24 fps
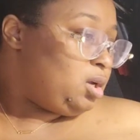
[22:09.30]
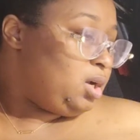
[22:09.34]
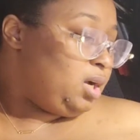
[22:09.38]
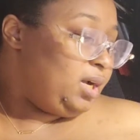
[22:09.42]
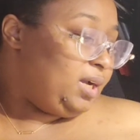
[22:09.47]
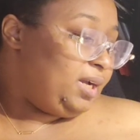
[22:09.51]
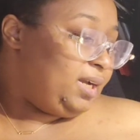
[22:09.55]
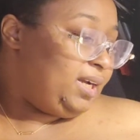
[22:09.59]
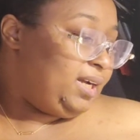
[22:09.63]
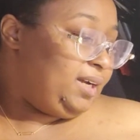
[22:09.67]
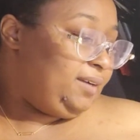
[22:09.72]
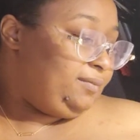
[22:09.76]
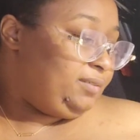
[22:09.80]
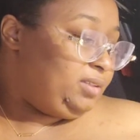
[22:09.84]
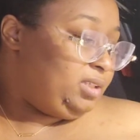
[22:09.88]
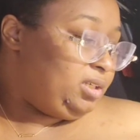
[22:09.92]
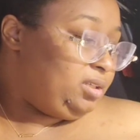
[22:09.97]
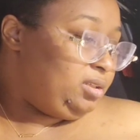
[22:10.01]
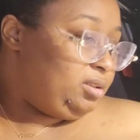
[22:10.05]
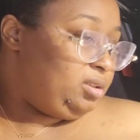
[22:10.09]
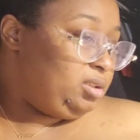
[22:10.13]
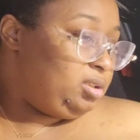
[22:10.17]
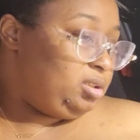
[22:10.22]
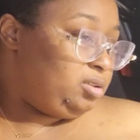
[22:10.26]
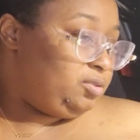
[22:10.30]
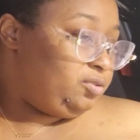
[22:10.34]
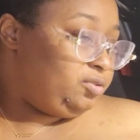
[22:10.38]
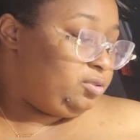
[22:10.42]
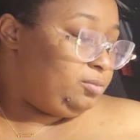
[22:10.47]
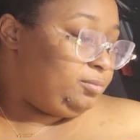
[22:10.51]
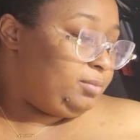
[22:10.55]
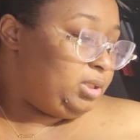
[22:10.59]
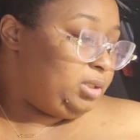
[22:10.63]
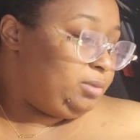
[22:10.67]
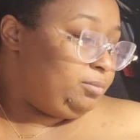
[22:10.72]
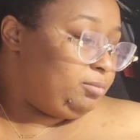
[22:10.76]
I have that there
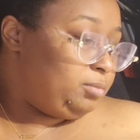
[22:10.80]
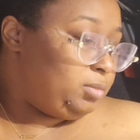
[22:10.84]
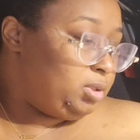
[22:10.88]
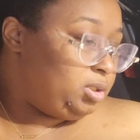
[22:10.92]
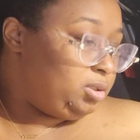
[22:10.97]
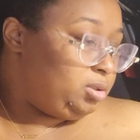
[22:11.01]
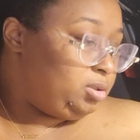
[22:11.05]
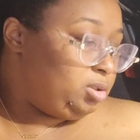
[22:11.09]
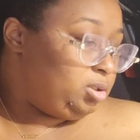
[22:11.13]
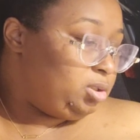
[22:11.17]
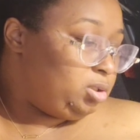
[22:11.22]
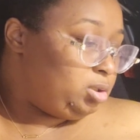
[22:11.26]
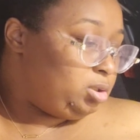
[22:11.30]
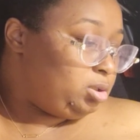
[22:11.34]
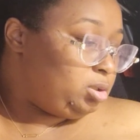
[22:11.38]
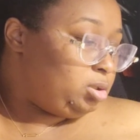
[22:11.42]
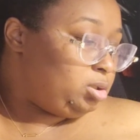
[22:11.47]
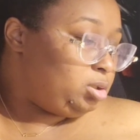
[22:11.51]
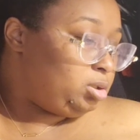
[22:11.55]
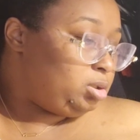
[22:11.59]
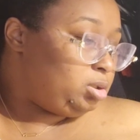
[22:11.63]
for my mother